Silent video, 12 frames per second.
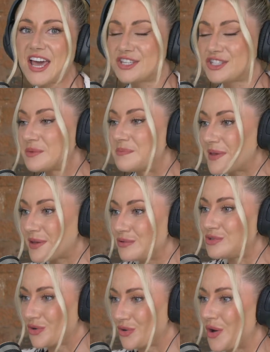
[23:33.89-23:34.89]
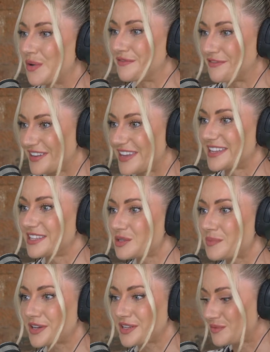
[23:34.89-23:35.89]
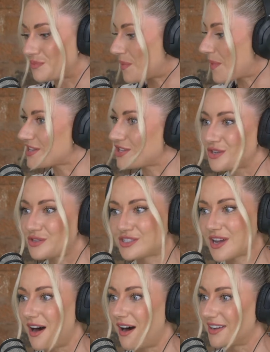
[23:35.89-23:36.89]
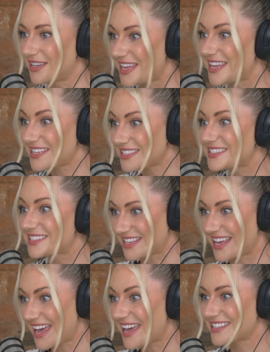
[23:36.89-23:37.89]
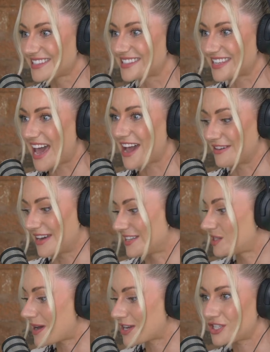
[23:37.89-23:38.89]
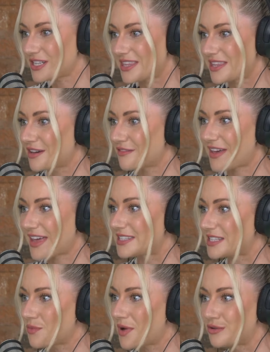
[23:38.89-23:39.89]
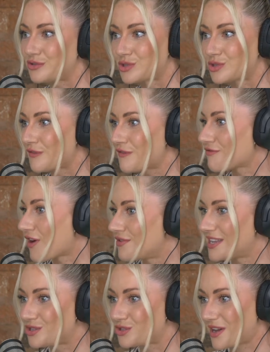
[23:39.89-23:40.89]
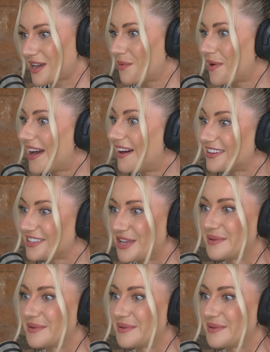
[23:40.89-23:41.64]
to build your confidence, because when you start, it is scary, and especially in the conveyancing world, you're sort of thrown in straight away, aren't you?